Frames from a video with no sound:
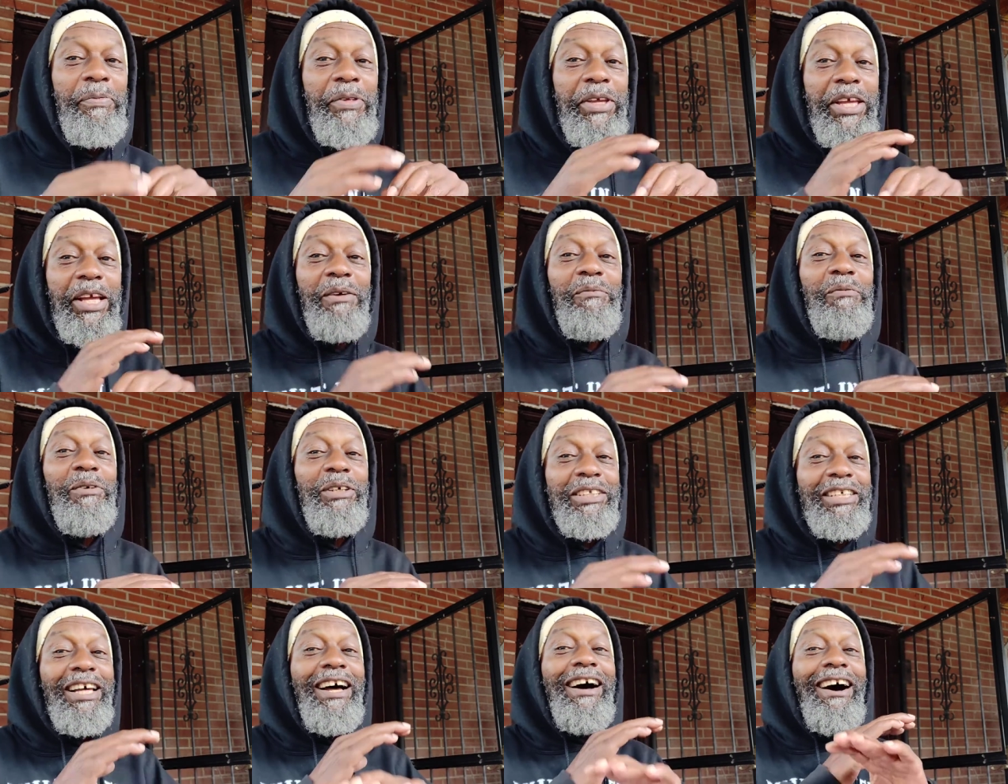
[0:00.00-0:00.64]
It
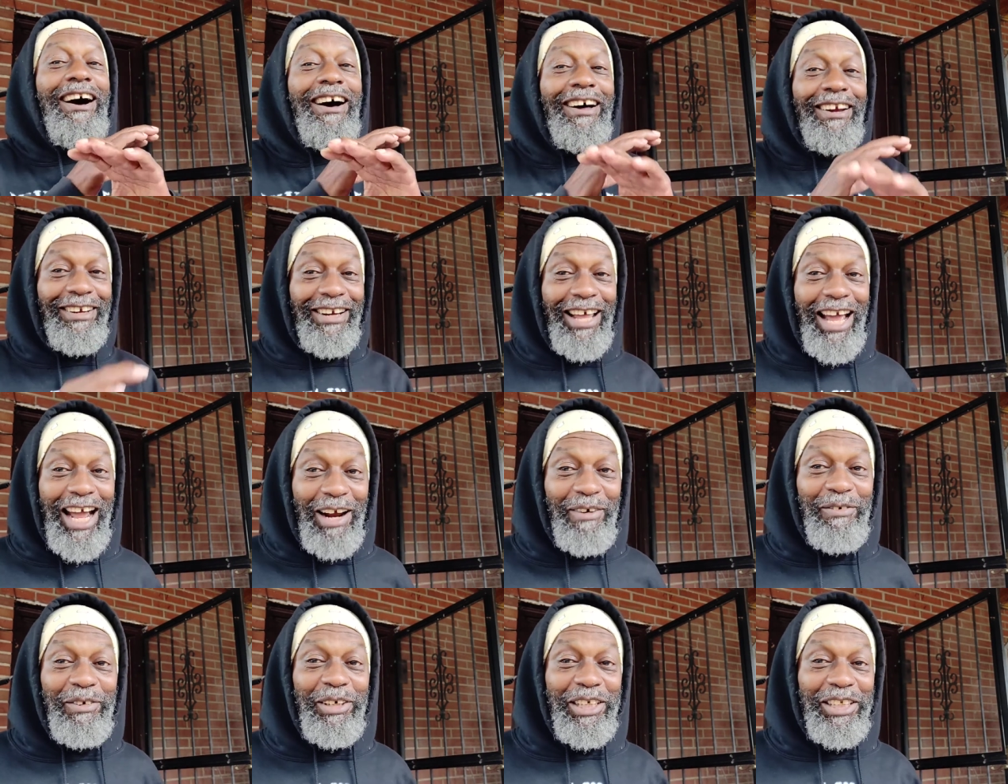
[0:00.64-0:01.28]
was
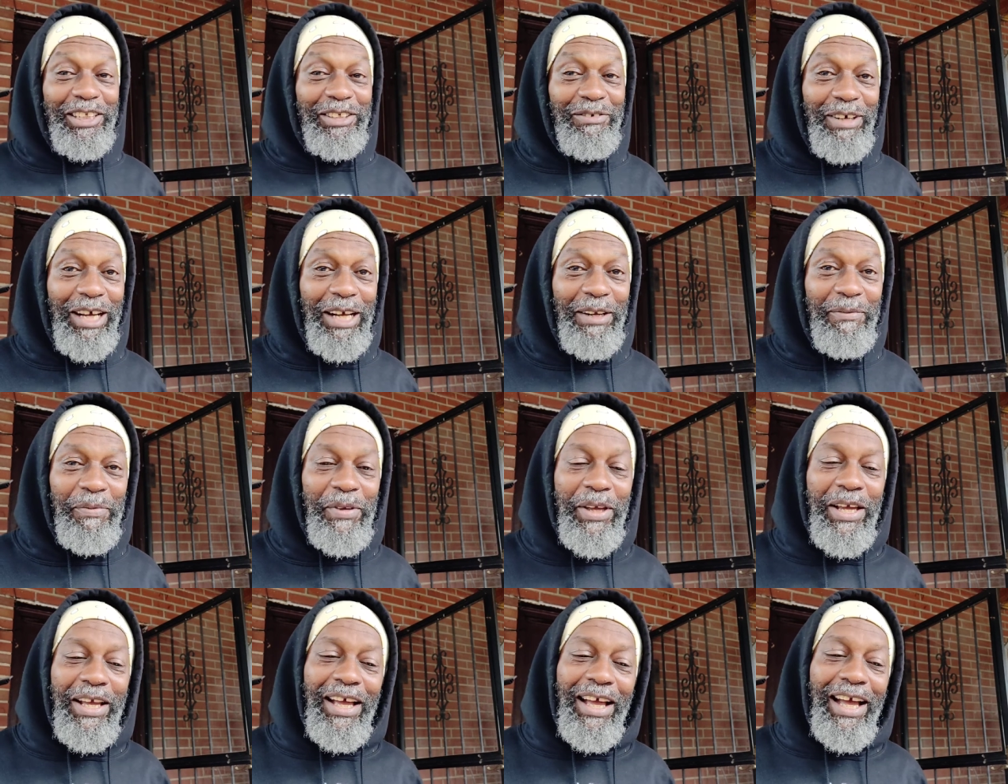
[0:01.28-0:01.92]
hilarious, right?
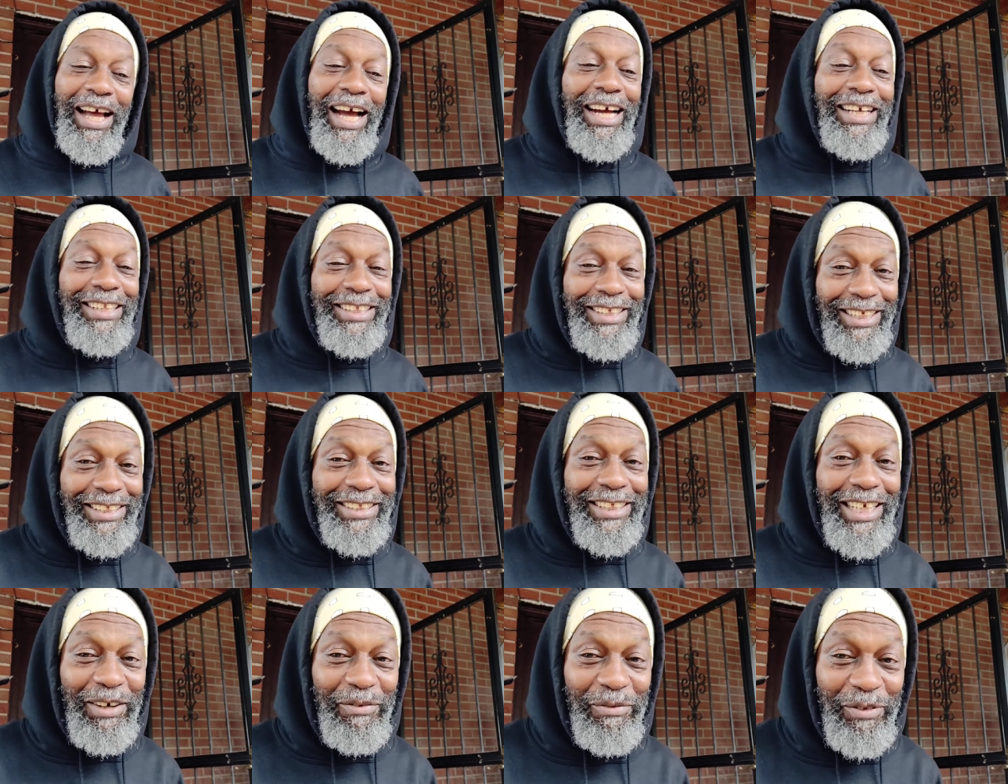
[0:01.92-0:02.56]
I
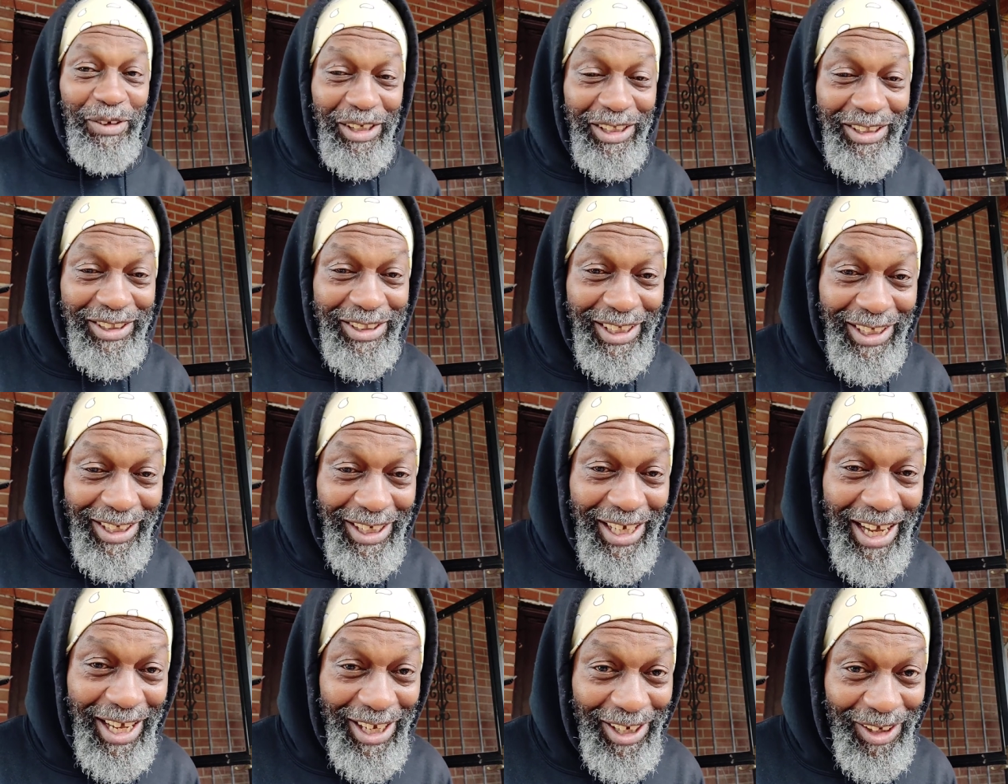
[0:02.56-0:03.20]
think that really
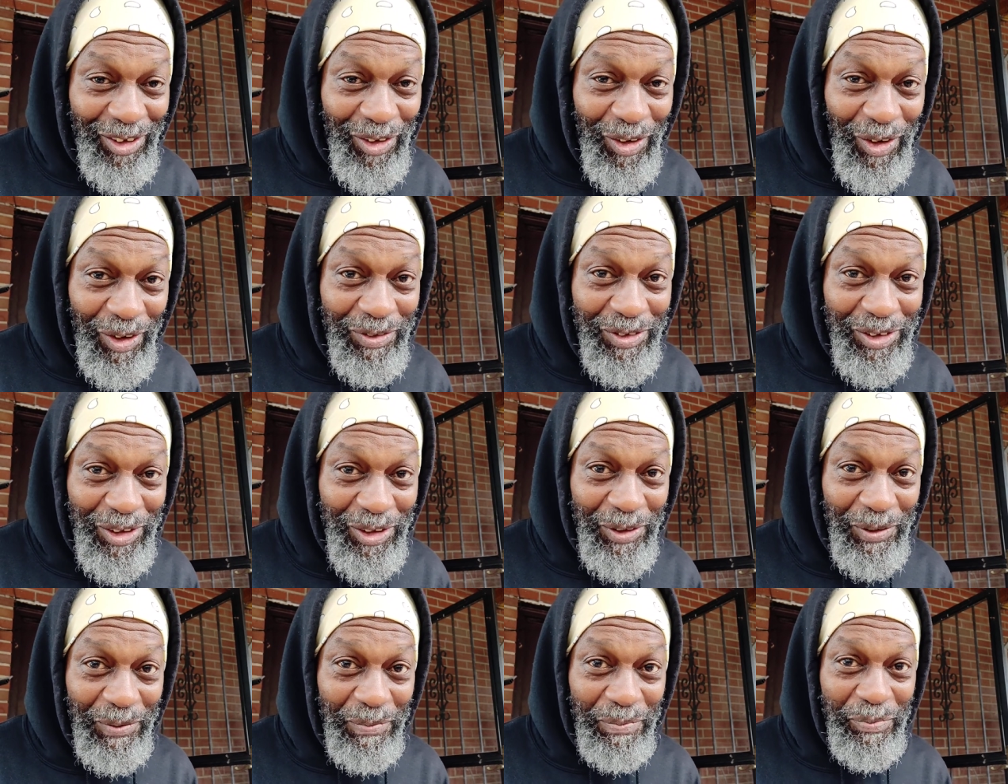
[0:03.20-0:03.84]
set Hattie off
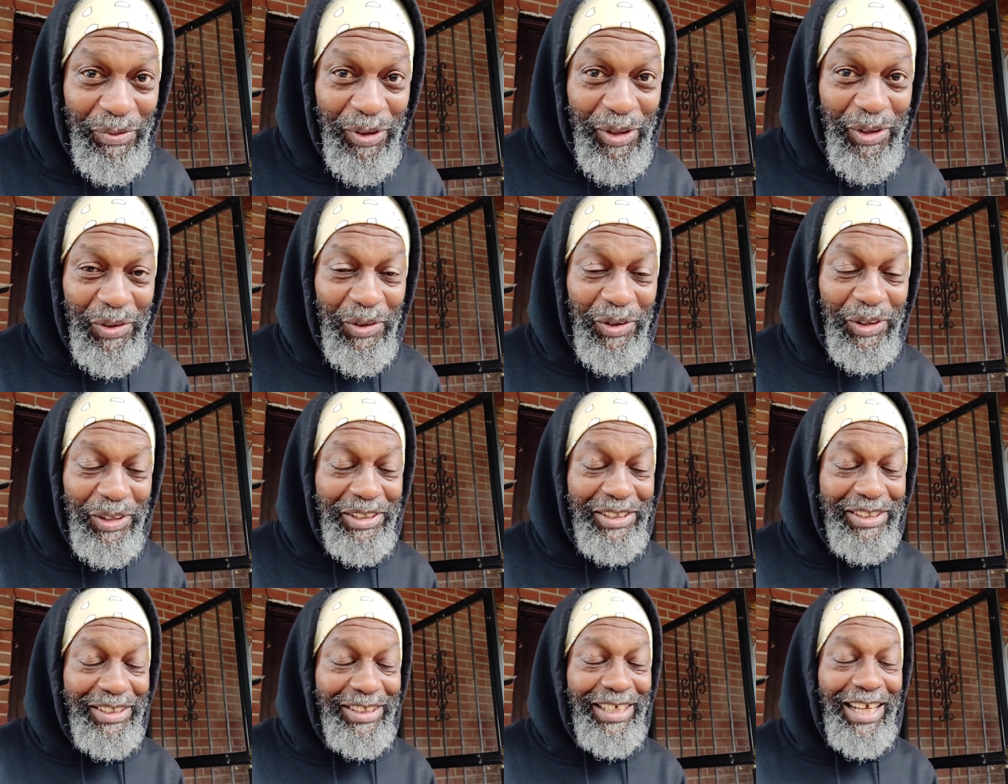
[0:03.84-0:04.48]
too,
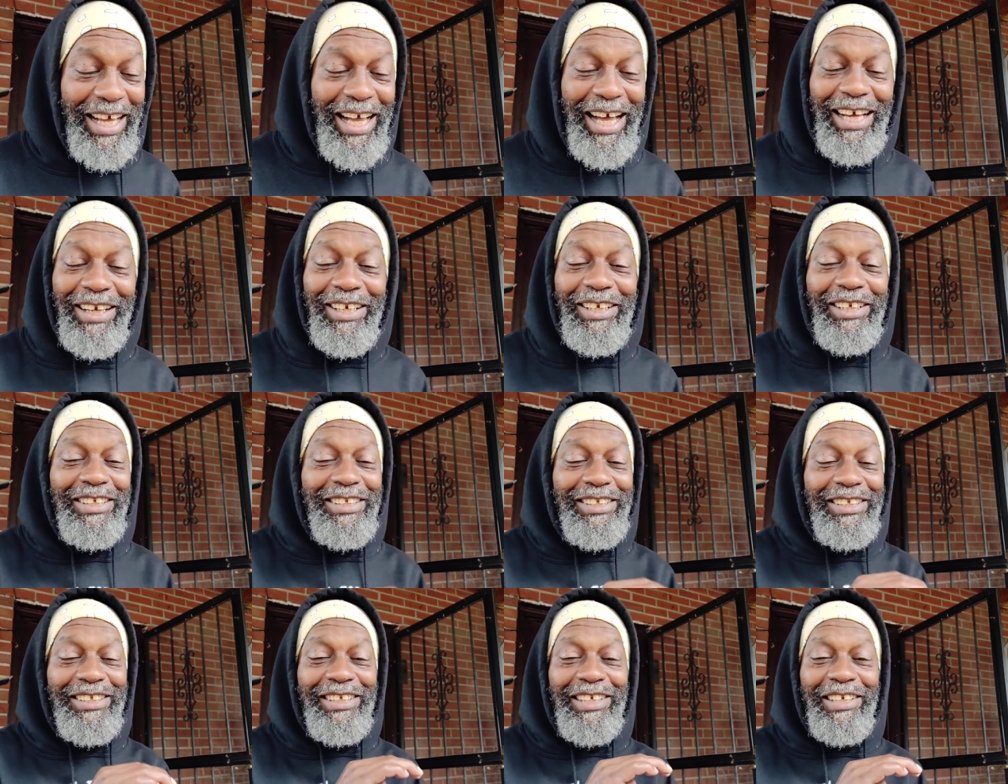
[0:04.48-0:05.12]
because I,
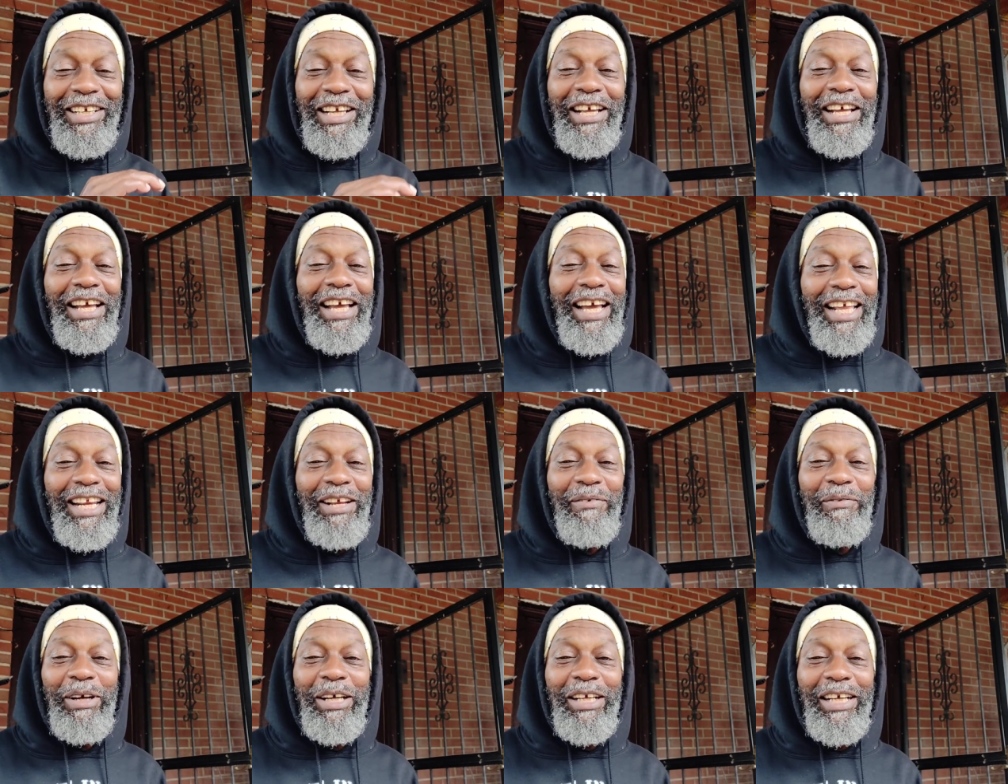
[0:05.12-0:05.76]

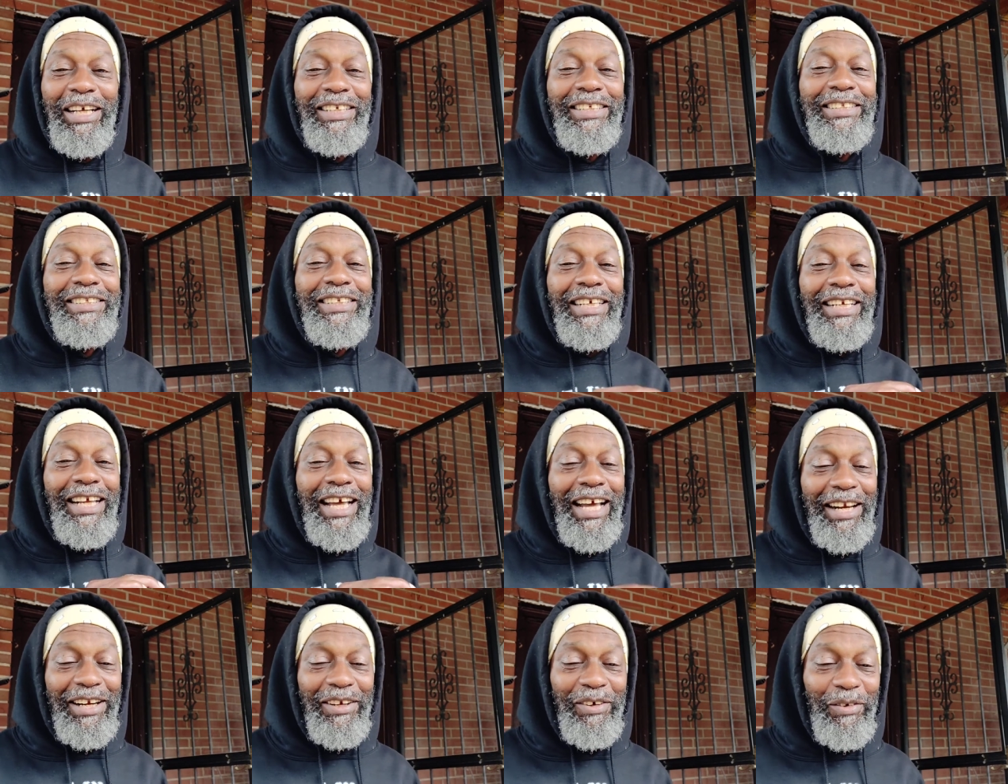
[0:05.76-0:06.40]
anyway, it set
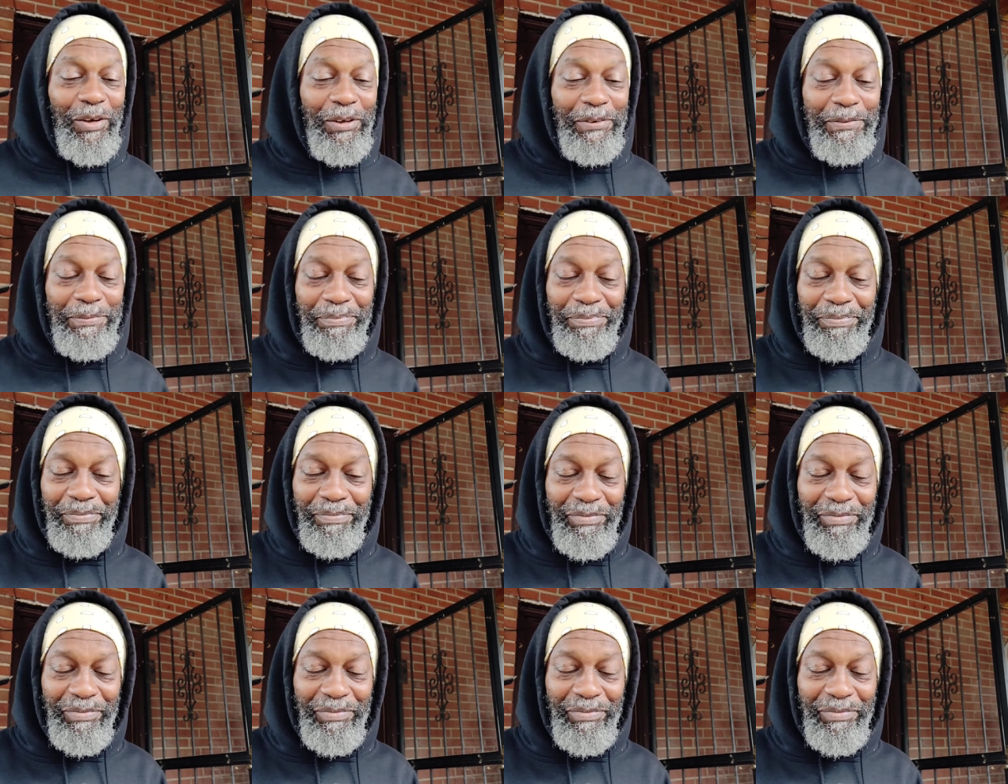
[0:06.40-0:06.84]
Hattie off.